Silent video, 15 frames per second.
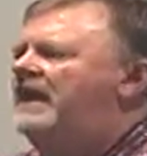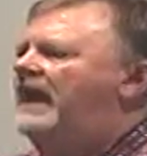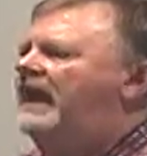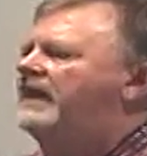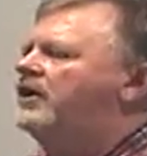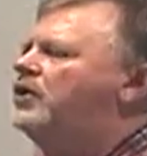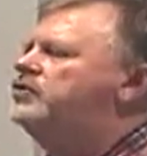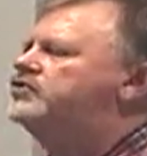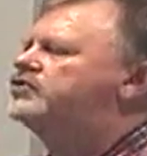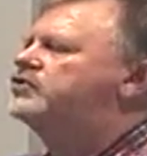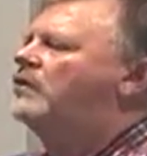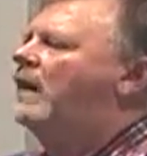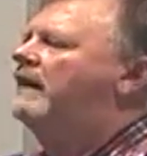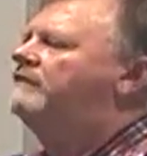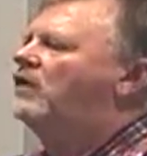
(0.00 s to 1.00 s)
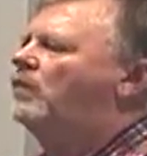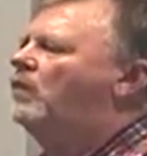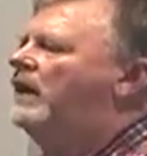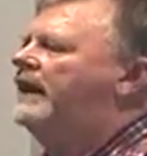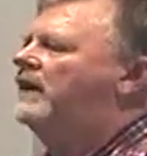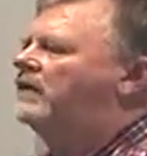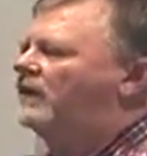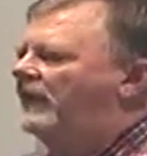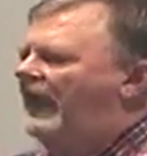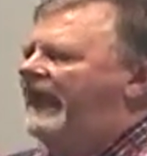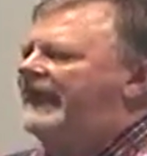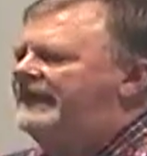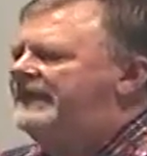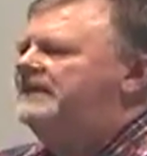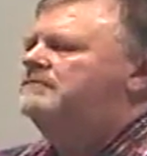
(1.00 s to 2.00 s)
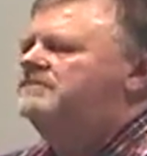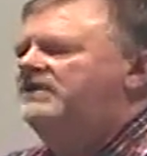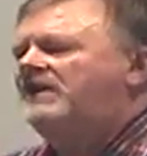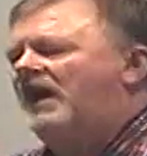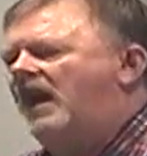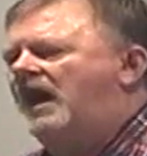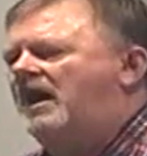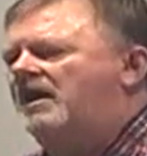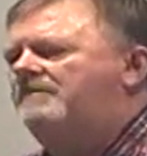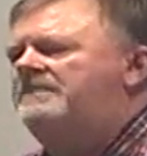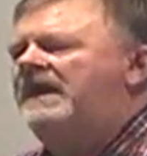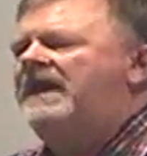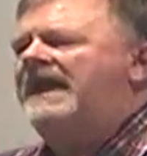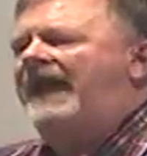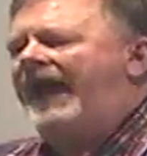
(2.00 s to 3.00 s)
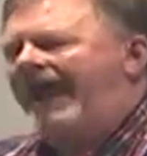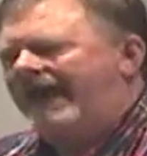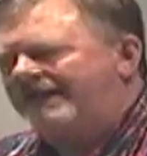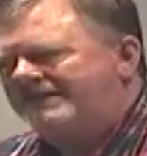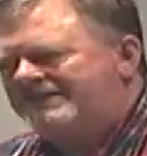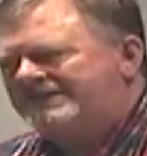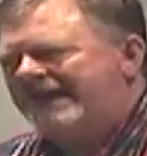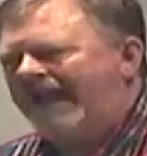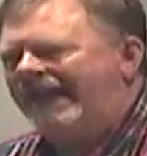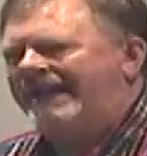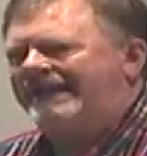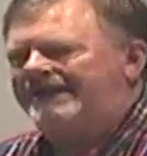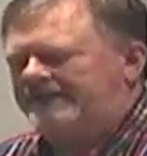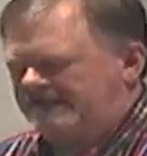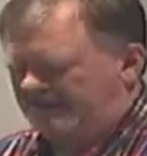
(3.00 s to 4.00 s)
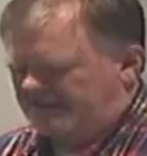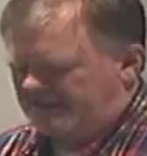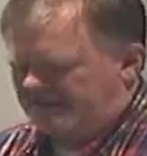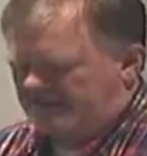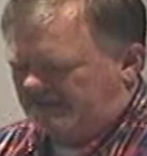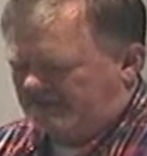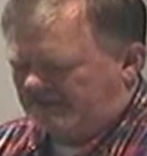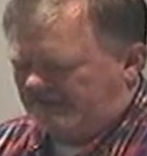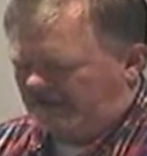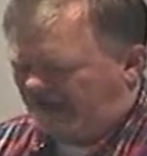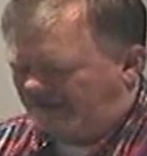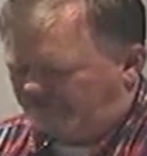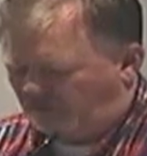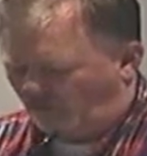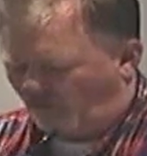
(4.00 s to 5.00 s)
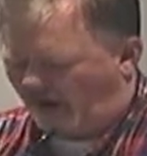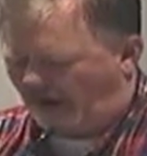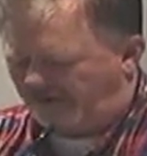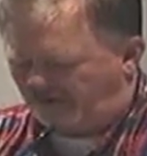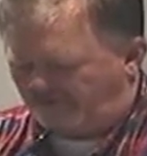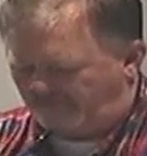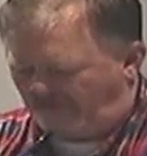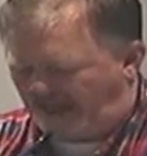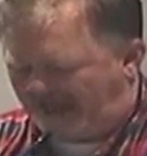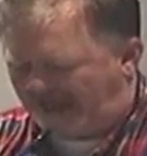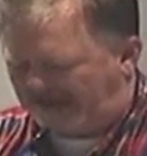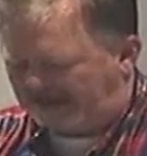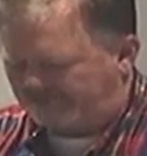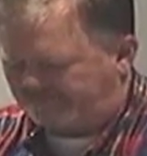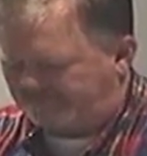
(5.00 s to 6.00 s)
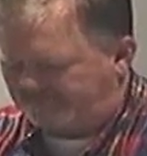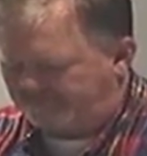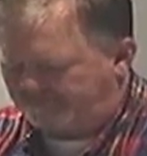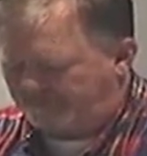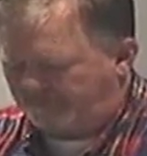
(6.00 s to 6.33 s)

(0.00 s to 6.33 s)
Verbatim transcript: and whosoever will, let him come and take of the water of life.